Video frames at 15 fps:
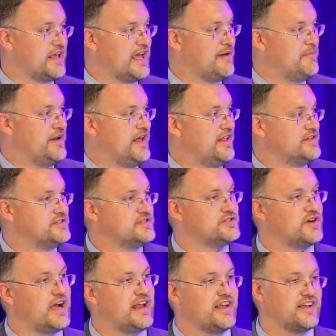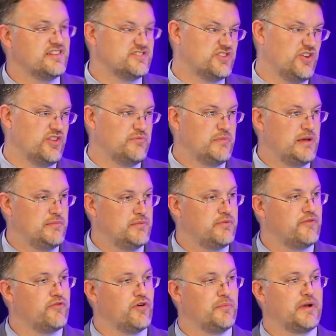a gap analysis or had a consultant maybe
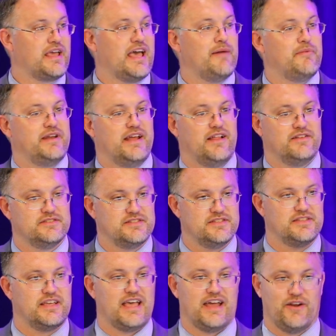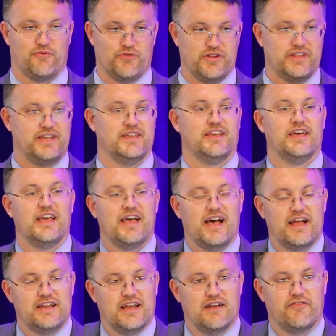perform a gap analysis to kind of really
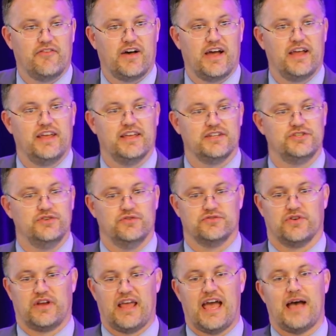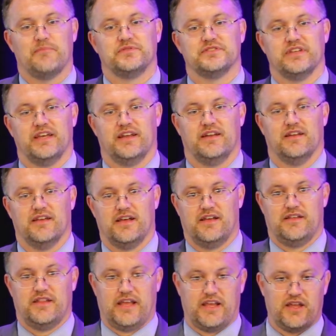identify issues or gaps in
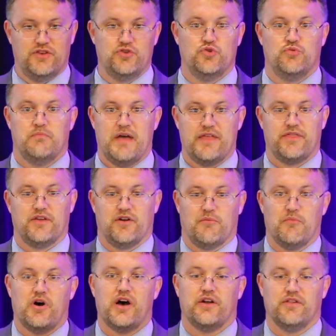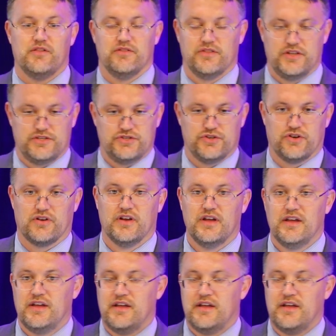like a new method or model that you're